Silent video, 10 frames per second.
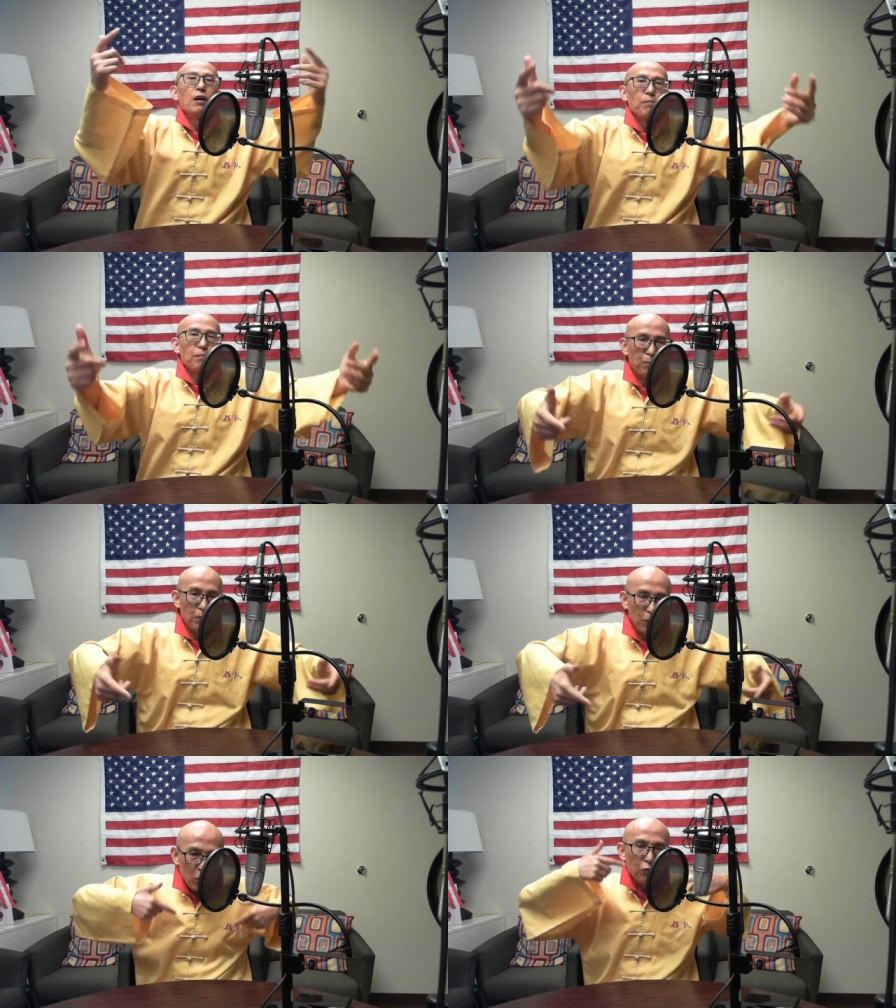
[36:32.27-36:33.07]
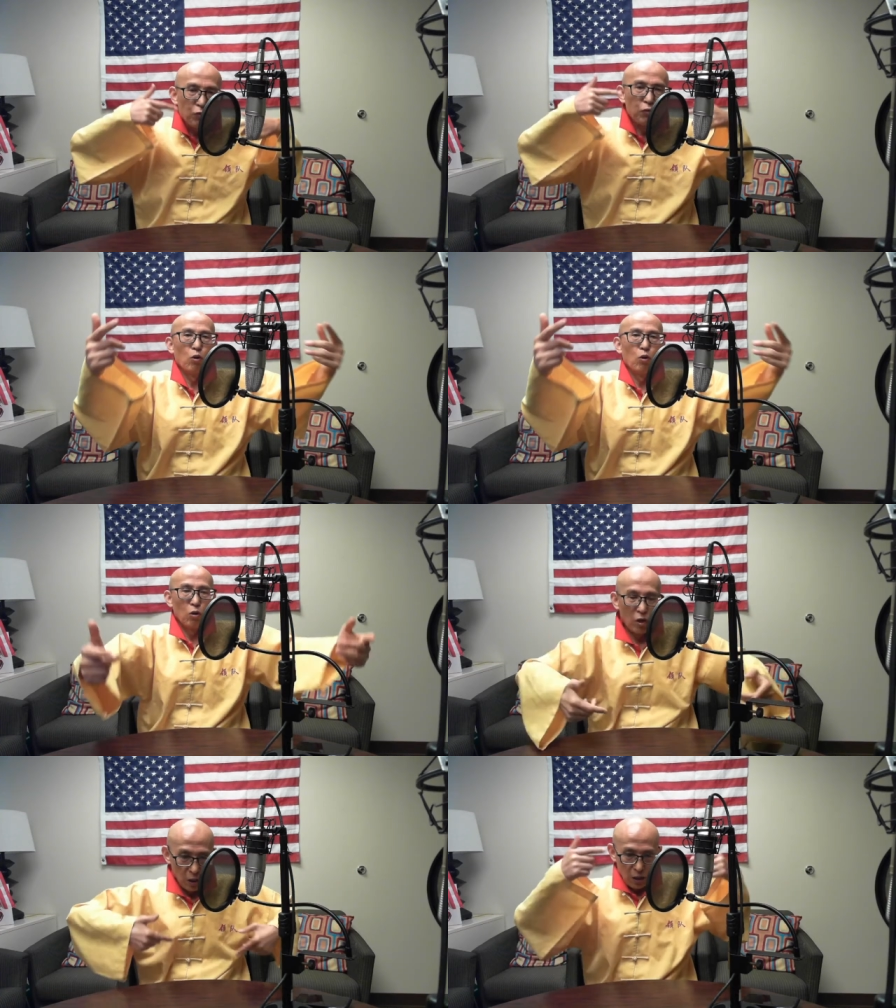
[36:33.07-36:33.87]
beautiful
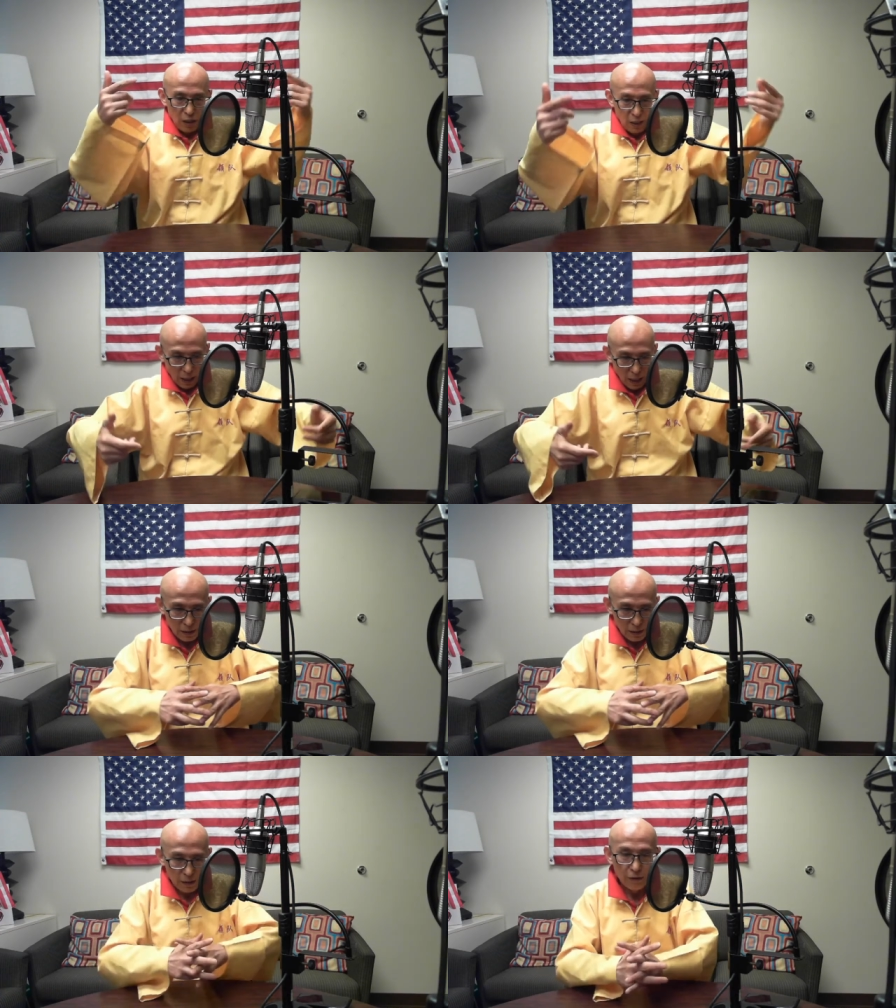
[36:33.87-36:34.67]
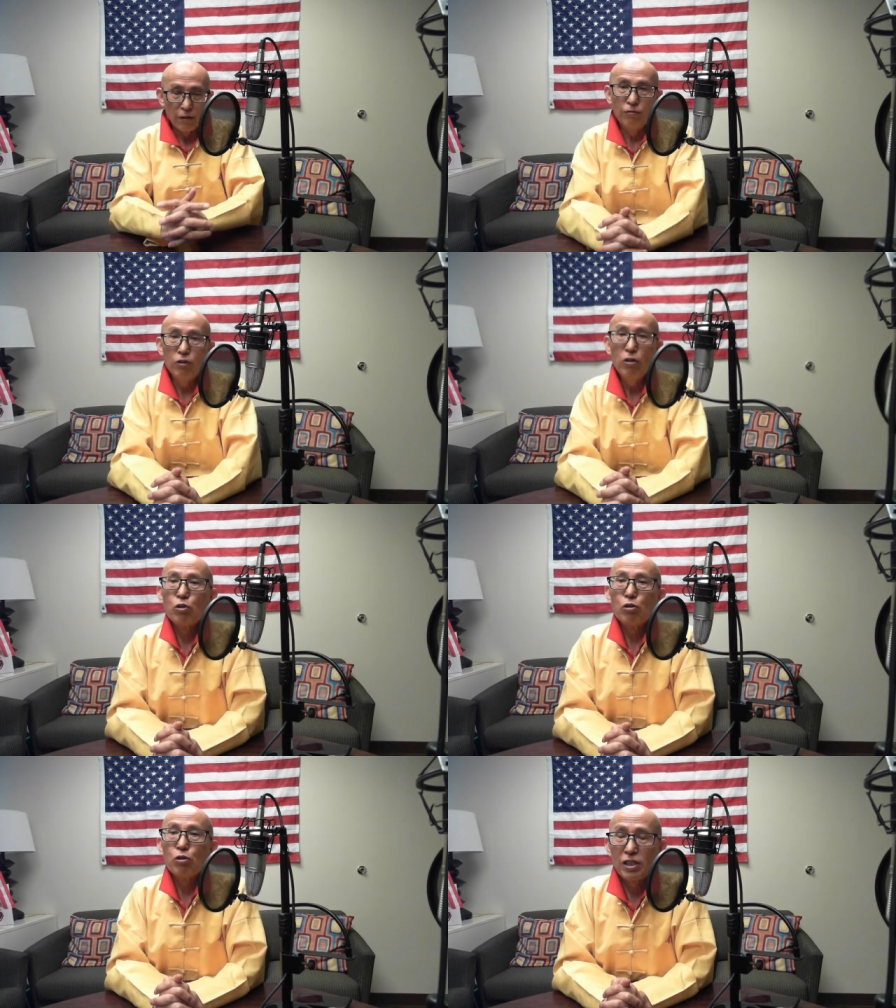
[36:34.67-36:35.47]
and
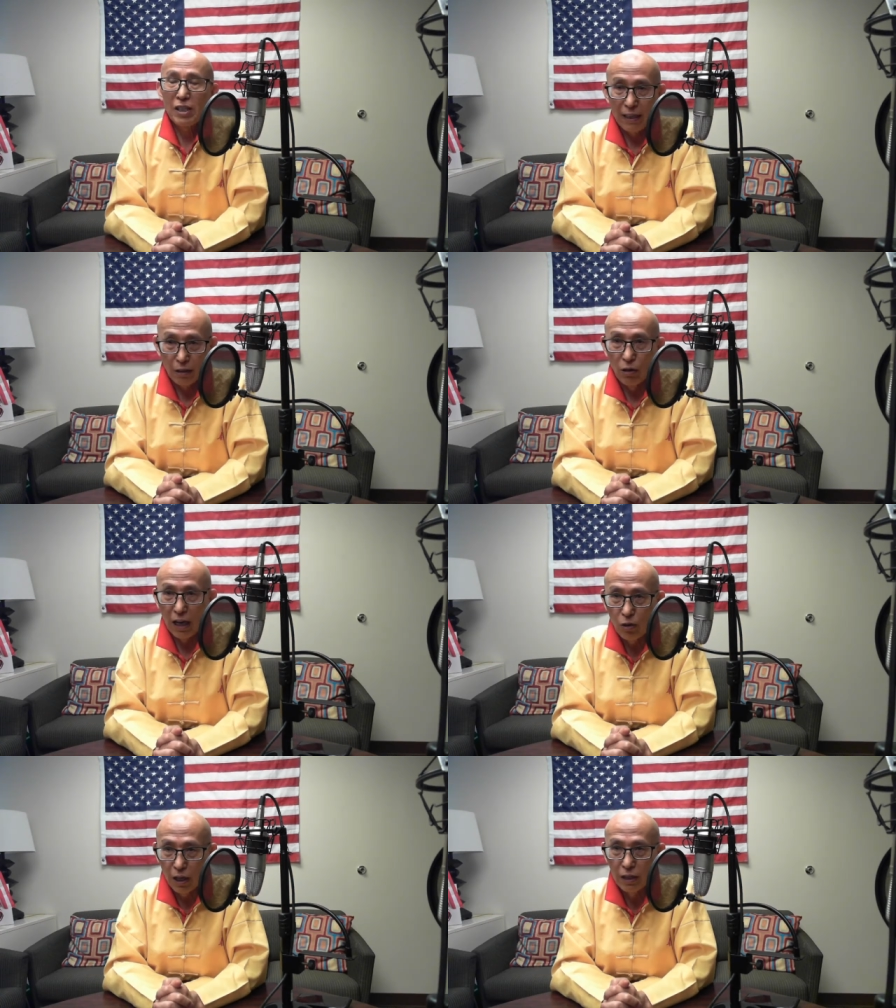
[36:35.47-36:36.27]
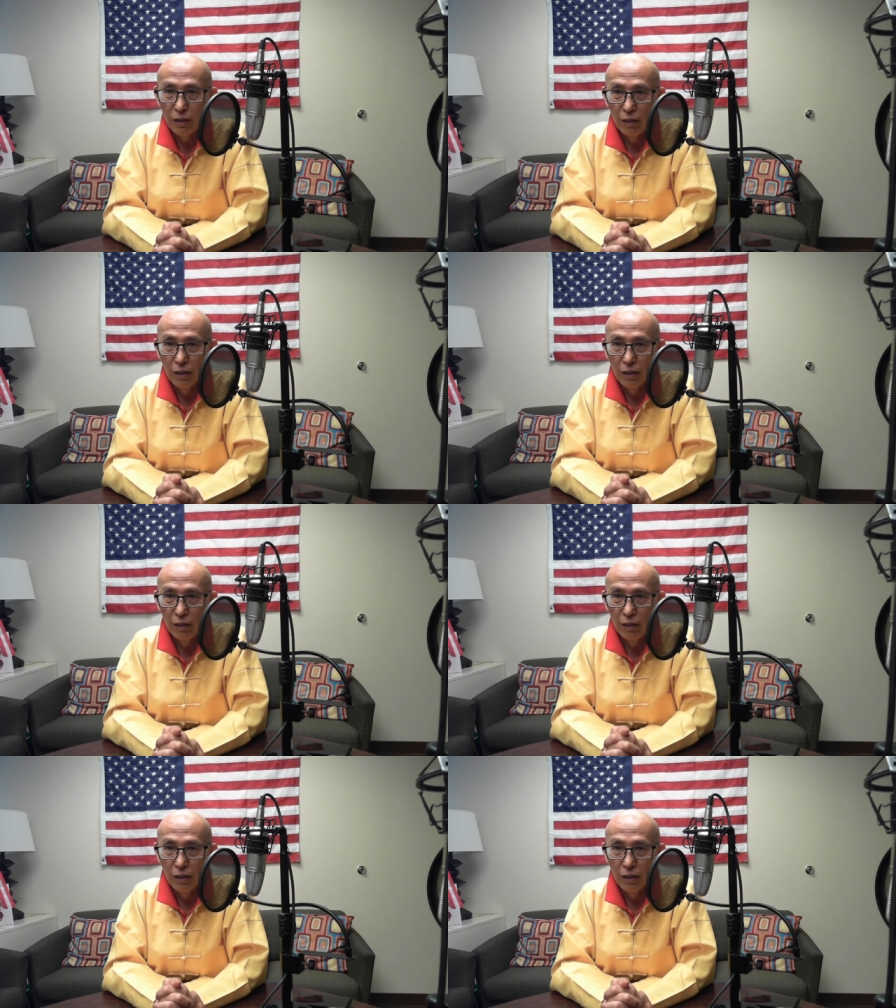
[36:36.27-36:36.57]
virtuous cycle, I call it.